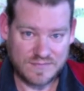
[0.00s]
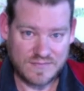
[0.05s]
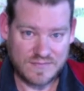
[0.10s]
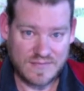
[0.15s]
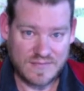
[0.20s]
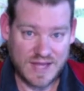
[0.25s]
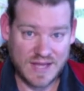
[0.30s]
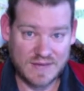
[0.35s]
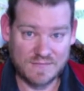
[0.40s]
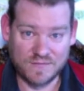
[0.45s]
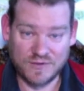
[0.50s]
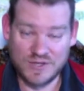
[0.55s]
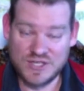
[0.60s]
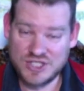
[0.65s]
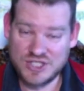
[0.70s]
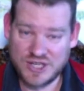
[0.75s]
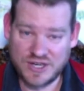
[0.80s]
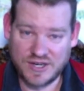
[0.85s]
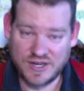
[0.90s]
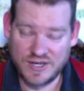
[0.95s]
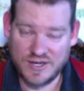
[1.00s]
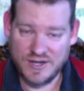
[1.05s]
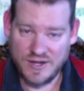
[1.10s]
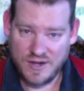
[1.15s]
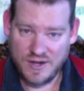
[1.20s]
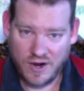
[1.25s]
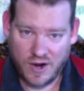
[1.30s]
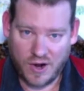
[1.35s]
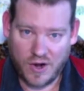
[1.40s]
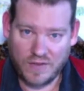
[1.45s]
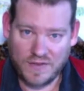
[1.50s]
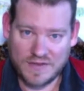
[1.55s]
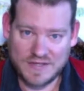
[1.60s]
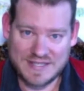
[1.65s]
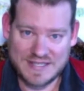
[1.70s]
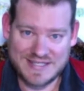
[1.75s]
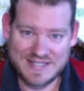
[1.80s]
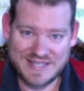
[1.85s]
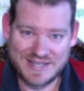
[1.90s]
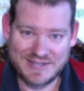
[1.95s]
and free sharing all the
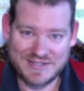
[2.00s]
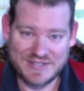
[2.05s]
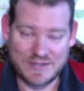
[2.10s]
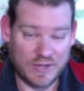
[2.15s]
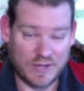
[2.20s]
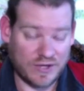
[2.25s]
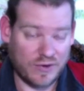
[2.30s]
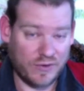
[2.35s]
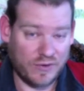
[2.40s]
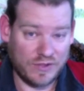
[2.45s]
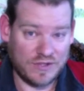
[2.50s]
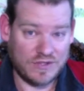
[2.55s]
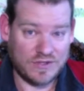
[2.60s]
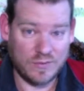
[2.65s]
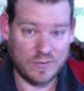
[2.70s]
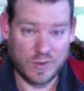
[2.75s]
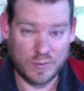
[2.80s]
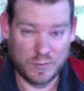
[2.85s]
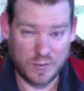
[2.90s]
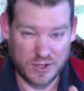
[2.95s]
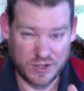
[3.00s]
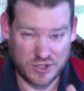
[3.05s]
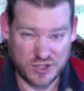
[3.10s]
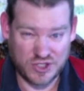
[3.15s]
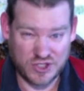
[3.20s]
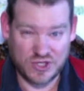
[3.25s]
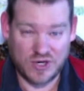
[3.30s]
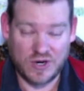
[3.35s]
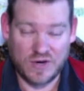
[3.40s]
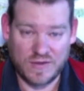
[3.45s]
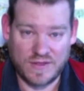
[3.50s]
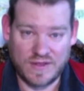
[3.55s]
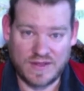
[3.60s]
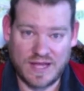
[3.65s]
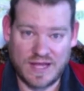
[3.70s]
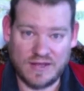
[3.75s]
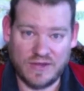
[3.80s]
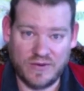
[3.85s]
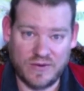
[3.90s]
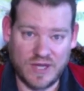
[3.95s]
details that we can only do when we are sure that
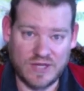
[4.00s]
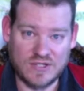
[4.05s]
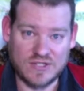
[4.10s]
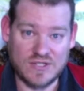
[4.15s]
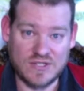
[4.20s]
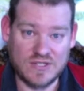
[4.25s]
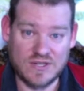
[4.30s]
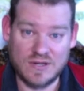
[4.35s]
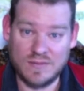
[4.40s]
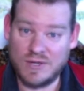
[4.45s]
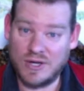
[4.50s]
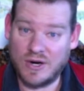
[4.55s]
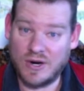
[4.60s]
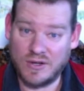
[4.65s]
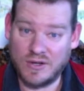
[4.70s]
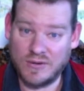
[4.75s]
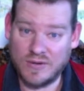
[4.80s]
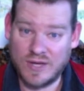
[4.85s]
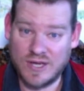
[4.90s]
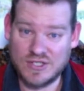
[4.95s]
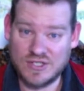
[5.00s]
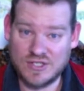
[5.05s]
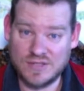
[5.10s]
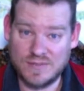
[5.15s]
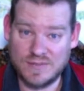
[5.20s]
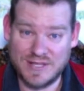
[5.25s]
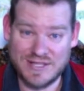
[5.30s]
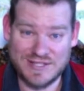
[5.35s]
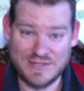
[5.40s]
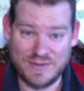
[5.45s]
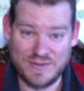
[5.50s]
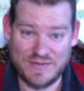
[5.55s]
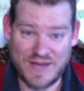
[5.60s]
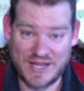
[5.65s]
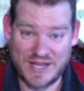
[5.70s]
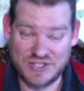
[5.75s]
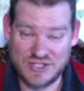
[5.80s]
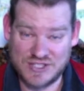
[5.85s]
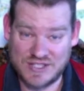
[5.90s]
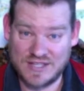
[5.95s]
that location is going to be our location because we've
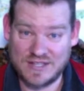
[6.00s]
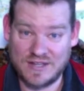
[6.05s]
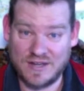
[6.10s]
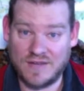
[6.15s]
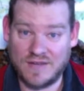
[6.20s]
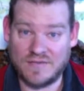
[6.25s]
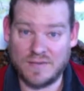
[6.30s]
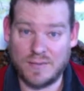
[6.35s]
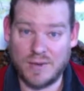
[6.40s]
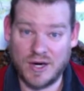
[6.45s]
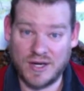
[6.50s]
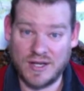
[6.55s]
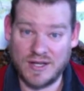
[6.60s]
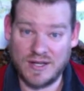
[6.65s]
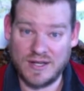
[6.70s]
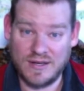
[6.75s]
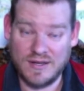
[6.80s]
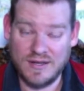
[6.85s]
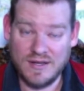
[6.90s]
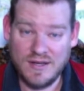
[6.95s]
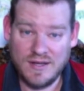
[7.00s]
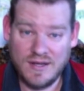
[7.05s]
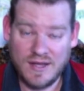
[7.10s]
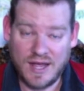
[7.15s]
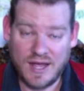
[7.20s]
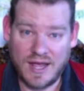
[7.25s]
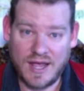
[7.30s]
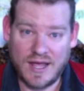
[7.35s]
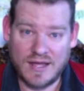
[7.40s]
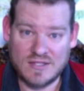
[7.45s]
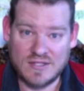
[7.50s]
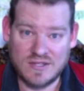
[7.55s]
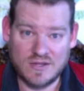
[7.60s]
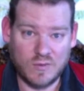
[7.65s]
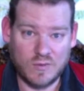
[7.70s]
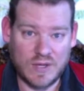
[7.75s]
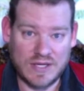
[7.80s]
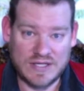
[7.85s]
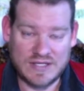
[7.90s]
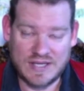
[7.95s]
actually taken it off the market and so that
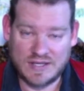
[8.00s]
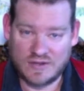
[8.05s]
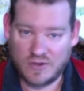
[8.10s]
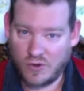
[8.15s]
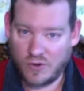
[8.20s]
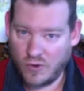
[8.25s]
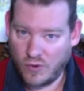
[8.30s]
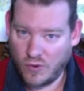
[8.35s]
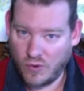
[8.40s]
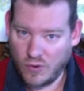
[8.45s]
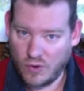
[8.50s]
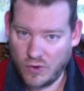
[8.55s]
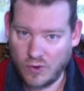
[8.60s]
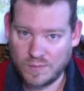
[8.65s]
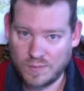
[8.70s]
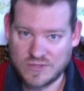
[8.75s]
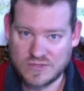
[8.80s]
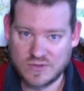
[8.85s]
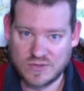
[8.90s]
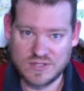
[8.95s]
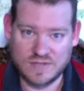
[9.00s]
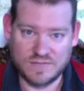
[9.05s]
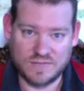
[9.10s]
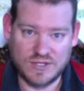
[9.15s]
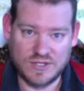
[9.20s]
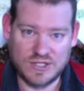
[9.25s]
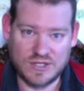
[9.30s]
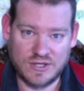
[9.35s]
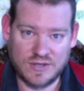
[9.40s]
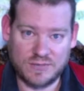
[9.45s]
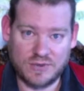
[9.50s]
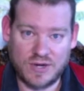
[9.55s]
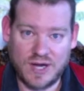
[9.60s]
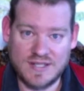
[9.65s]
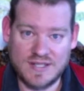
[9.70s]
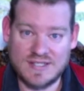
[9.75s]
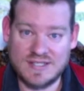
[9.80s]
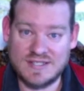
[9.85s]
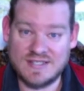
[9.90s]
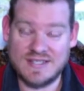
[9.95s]
we can take the whole open source and free sharing
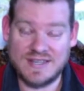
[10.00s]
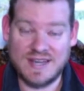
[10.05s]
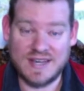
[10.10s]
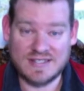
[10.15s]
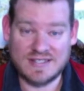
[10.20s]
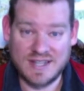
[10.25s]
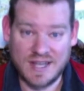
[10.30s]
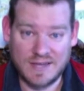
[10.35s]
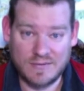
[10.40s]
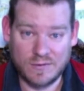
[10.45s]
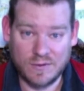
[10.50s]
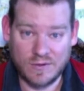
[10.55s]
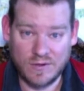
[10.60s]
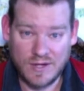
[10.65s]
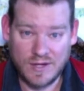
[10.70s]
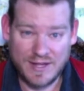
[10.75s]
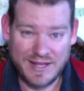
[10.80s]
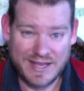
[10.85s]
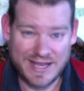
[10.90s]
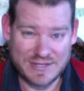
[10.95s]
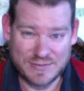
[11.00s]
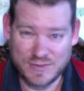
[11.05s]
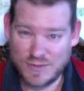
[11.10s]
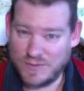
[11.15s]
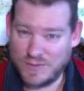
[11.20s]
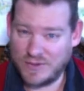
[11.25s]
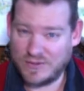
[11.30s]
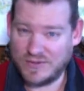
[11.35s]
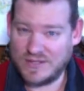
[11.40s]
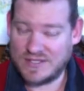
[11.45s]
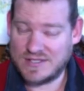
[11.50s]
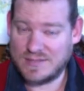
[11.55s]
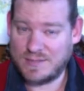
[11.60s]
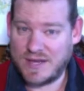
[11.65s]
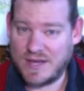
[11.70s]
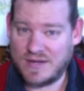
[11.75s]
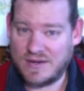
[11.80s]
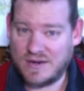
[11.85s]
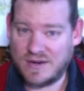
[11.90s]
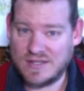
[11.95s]
process to the next level as we build and
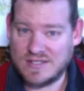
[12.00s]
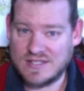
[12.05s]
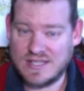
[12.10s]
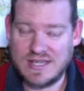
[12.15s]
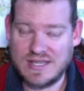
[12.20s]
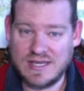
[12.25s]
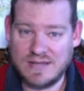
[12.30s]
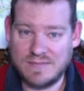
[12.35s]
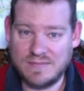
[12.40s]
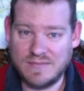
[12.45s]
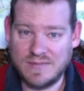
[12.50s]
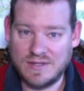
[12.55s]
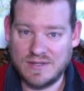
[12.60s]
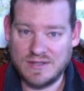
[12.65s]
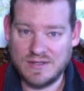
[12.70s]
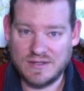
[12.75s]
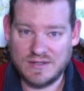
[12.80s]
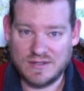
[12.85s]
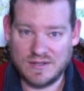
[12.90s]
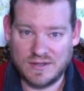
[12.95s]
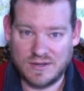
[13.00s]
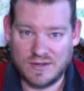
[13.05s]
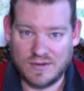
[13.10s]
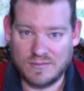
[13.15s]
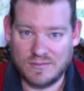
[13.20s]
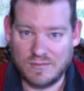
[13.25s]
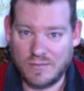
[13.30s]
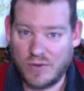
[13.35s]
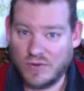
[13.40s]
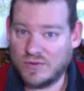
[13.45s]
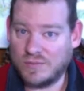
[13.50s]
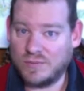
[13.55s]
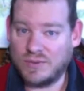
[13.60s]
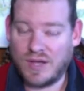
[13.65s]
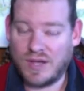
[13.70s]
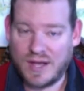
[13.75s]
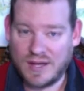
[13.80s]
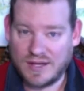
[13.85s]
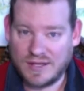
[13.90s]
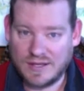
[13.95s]
expand our team you know
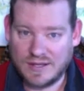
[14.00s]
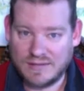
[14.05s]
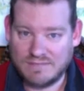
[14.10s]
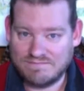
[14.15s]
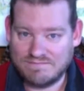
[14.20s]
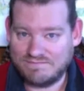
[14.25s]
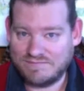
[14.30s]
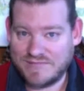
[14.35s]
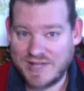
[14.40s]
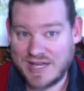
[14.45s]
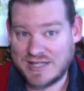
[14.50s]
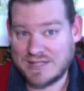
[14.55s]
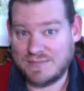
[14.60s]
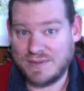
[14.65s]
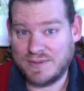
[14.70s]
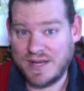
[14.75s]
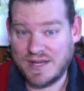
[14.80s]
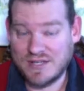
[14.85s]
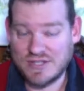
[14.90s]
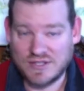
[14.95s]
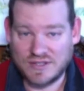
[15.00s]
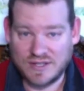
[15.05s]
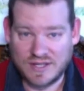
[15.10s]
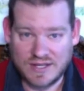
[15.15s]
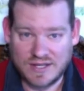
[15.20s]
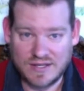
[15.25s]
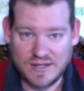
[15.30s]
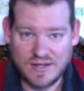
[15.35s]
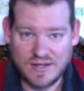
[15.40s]
multiplying it exponentially